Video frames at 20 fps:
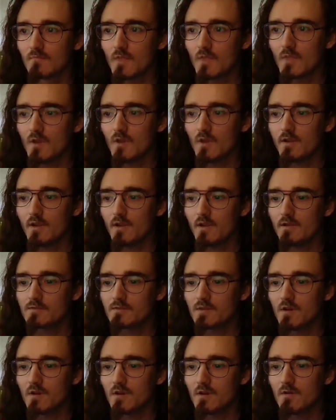Okay,
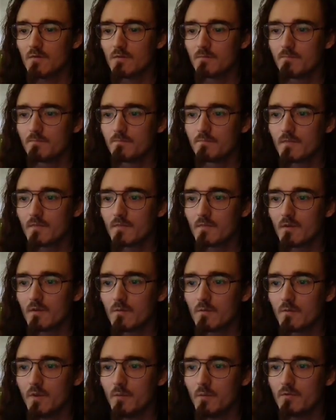so
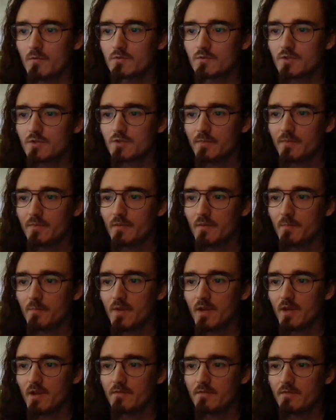we will drop down the
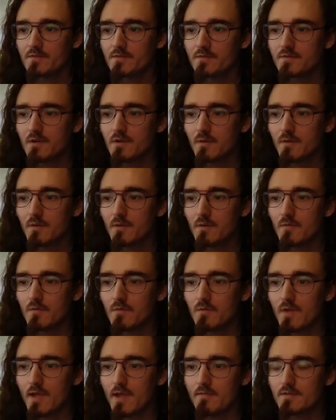Petty Officer and we'll
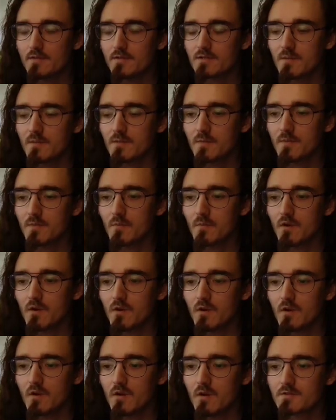have it summon a 1
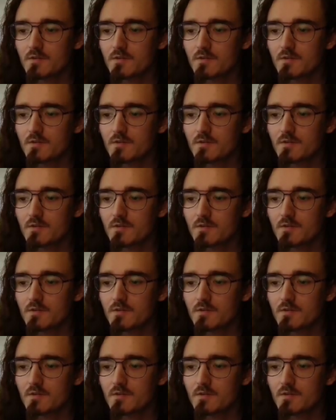cost.